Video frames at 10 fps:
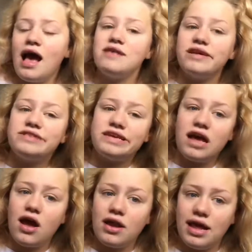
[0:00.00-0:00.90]
As I said,
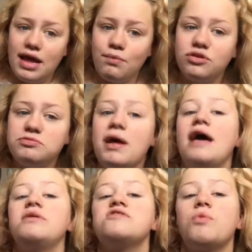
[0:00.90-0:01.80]
I only wash my
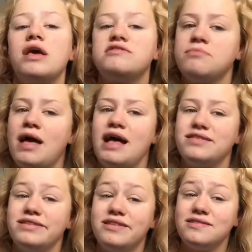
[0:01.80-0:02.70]
hair once a week, so my hair
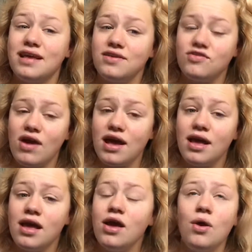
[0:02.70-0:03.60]
tends to stay straight
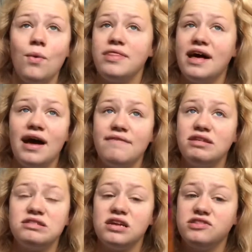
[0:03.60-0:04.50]
without
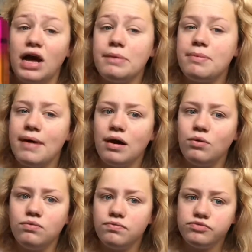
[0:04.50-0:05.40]
having to touch it up
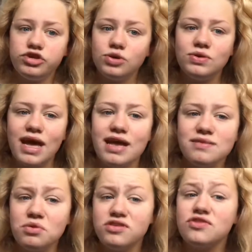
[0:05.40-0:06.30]
about 2
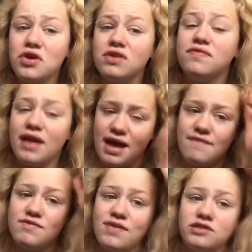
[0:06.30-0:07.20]
days, which is good for
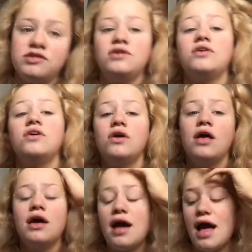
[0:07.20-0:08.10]
if you've actually got
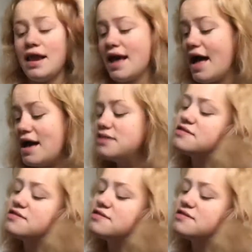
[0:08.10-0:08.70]
curly hair.